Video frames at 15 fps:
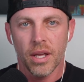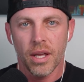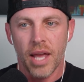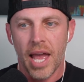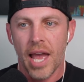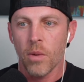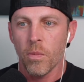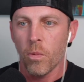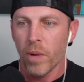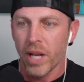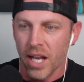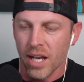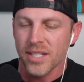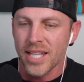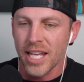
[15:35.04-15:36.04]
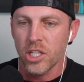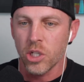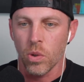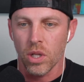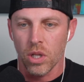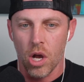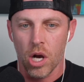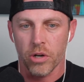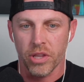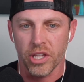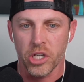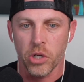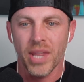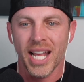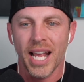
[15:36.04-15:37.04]
And because they do it longer than
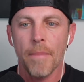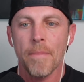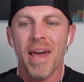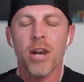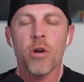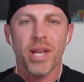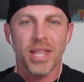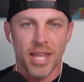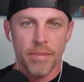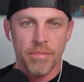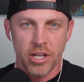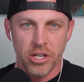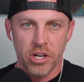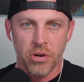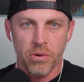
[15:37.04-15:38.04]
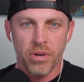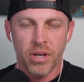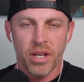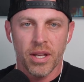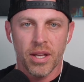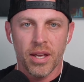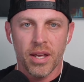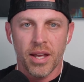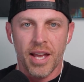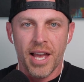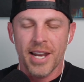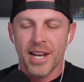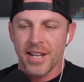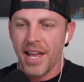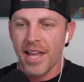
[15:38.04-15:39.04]
you, they get better at them than you.
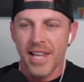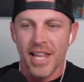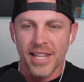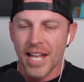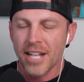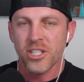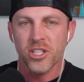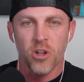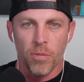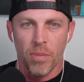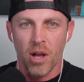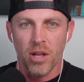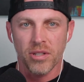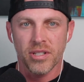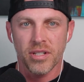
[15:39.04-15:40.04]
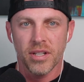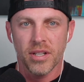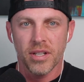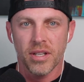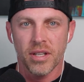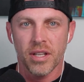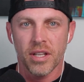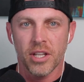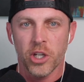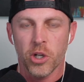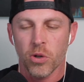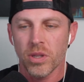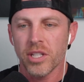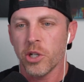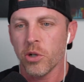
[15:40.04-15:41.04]
And then that snowballs.
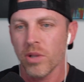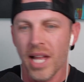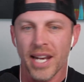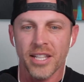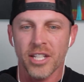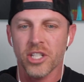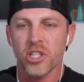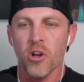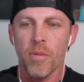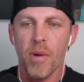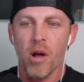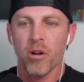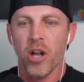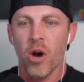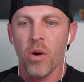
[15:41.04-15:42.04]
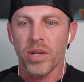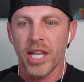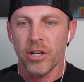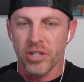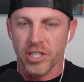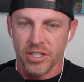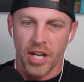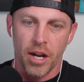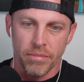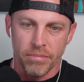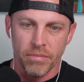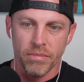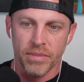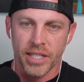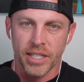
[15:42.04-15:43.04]
You're letting the snowball go, and then
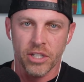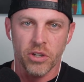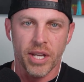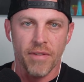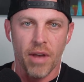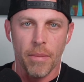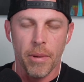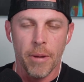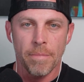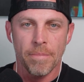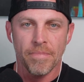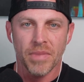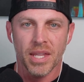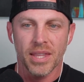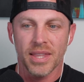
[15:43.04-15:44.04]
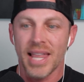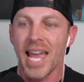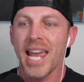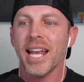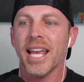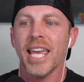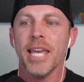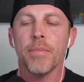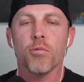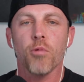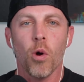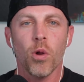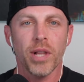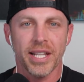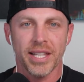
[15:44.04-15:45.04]
you give up. They keep
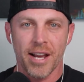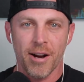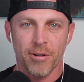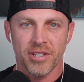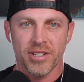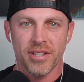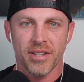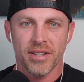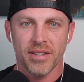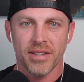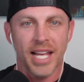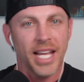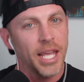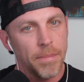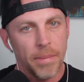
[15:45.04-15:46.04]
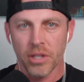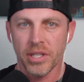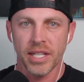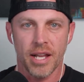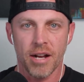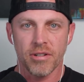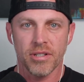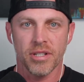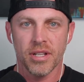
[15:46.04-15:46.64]
rolling theirs. They keep building theirs.